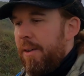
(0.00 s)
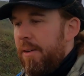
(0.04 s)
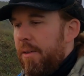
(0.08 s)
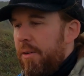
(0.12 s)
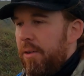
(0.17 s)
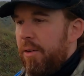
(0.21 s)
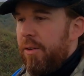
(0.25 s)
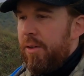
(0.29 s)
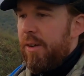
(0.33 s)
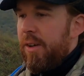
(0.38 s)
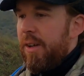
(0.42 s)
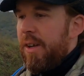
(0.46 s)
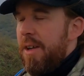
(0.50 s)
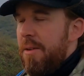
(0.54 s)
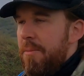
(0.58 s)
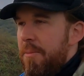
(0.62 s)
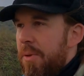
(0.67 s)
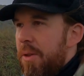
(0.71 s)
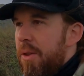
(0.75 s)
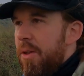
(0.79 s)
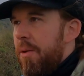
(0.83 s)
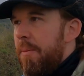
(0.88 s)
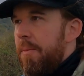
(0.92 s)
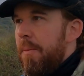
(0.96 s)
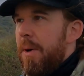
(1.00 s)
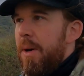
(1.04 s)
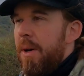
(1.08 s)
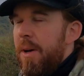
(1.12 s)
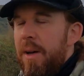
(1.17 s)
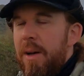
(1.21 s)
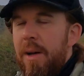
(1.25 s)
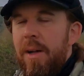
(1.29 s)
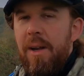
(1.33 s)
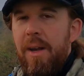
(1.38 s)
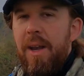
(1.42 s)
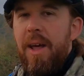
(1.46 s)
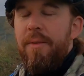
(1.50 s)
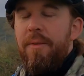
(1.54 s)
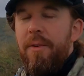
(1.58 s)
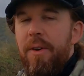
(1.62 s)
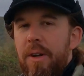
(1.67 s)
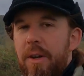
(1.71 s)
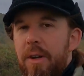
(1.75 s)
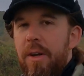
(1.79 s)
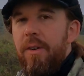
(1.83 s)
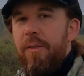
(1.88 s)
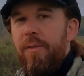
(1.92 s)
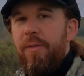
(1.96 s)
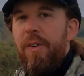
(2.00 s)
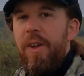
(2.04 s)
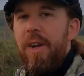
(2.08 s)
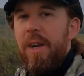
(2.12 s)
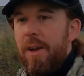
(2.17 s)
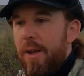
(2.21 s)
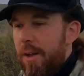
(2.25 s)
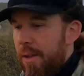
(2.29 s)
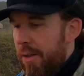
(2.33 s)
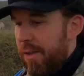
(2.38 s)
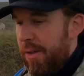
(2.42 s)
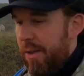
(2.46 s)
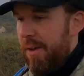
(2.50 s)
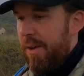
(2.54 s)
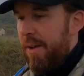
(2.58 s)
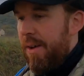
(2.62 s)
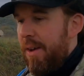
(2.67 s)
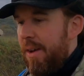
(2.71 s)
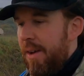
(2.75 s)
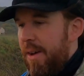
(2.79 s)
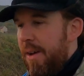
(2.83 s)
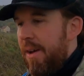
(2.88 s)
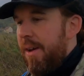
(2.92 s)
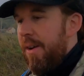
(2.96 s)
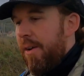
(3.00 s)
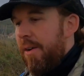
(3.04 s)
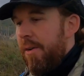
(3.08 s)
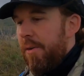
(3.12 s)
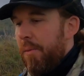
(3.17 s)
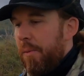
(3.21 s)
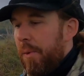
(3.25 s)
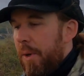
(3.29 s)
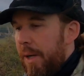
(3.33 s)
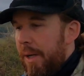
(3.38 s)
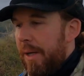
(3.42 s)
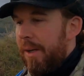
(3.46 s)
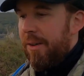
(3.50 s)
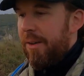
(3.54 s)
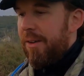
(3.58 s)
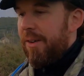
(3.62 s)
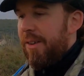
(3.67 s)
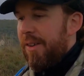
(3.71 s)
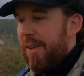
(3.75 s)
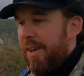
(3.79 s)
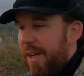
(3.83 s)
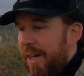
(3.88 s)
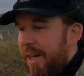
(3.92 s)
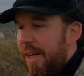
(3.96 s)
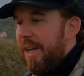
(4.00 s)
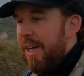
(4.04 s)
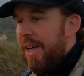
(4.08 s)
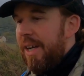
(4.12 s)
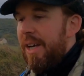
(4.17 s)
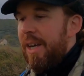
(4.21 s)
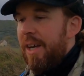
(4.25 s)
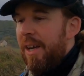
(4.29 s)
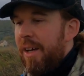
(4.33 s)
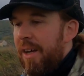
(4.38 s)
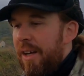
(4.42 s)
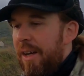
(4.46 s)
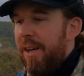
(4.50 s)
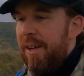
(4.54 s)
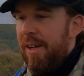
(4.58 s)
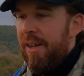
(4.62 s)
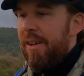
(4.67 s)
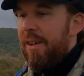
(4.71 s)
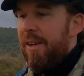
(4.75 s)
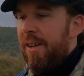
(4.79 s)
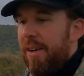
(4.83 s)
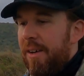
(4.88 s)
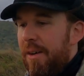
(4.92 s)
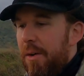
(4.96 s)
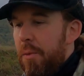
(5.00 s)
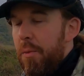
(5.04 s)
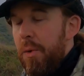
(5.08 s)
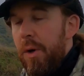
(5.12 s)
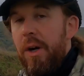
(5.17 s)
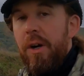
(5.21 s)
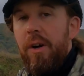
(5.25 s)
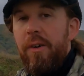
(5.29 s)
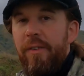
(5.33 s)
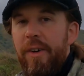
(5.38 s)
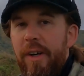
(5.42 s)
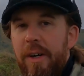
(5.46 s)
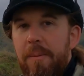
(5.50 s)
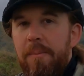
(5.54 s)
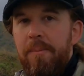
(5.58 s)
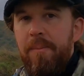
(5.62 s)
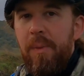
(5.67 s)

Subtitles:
just to keep some level of fitness whilst I recover.